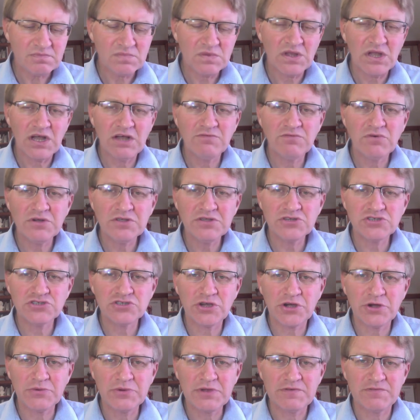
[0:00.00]
Avoid the
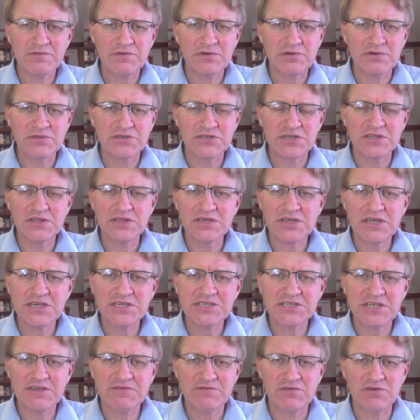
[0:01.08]
sugary foods and the
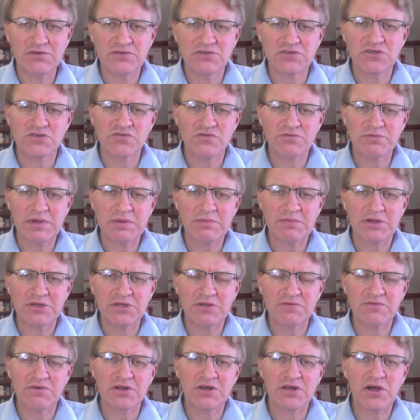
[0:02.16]
yeasty foods, because remember,
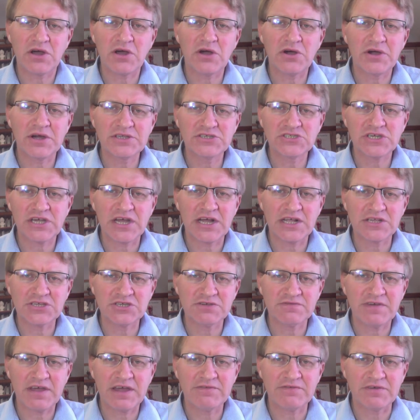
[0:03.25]
you've got a high chance
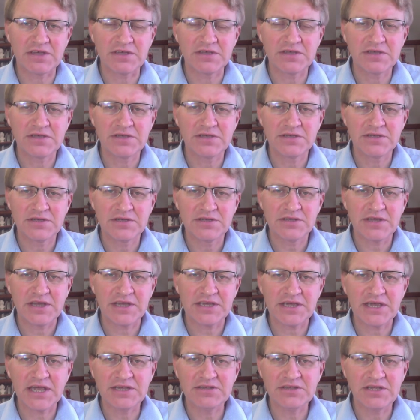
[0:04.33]
of having a
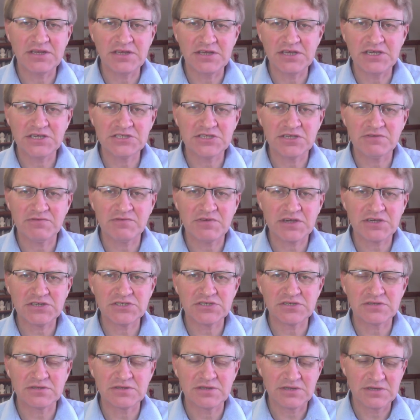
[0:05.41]
candida yeast
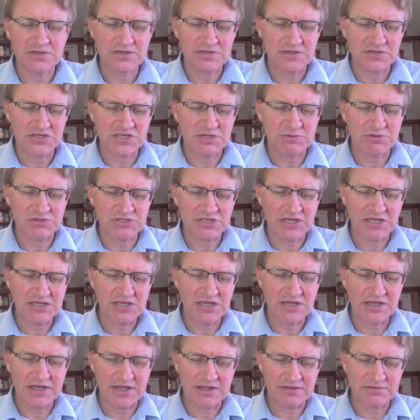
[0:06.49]
infection. So by
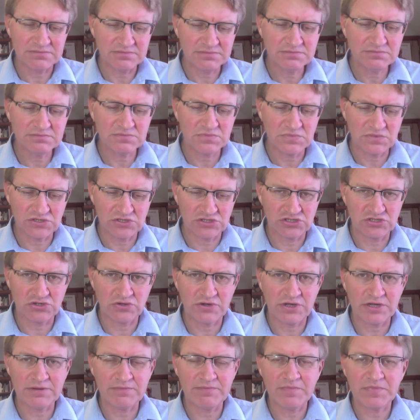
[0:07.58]
taking out
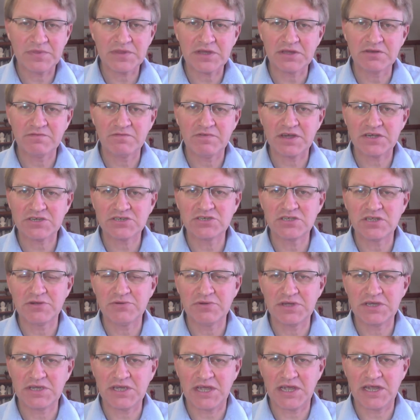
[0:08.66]
sugar,
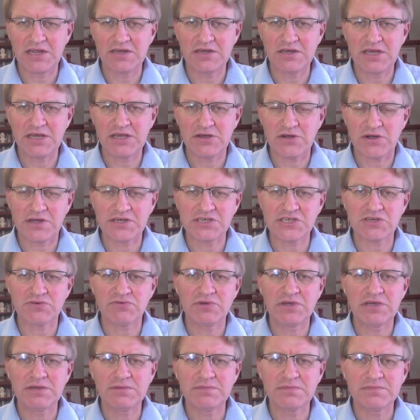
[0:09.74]
confectionery, candy, ice
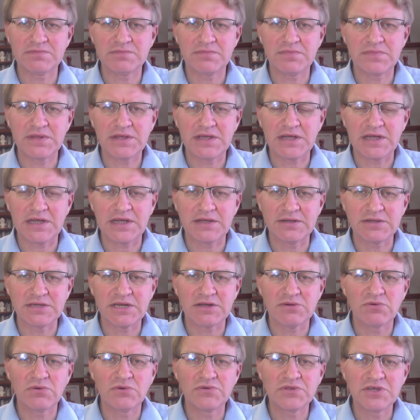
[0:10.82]
cream,
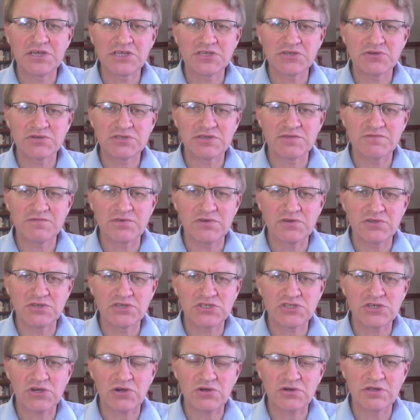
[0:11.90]
all these sorts of foods,
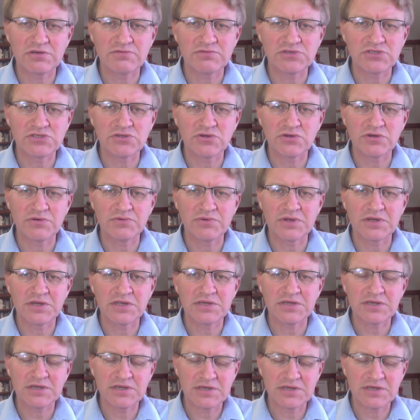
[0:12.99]
chocolate with sugar in it.